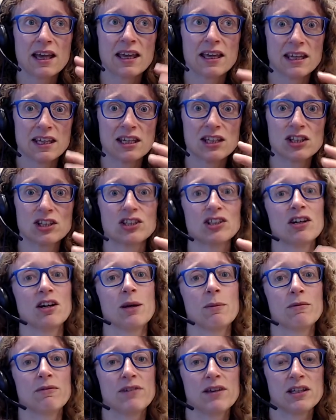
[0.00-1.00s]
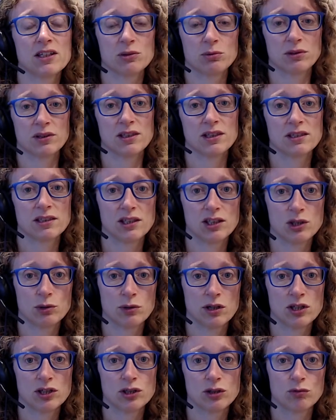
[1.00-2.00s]
each time faced with this
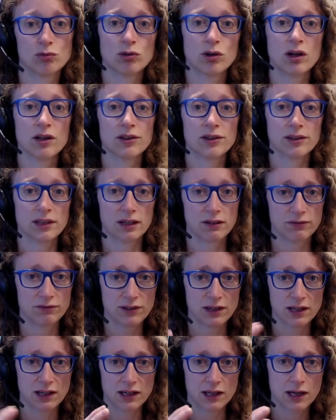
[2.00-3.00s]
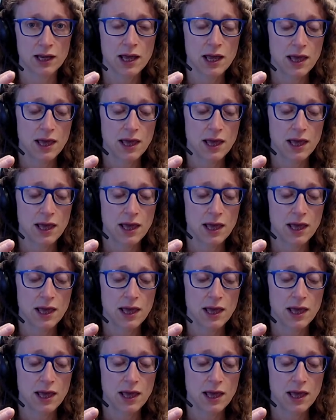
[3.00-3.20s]
situation rather than feeling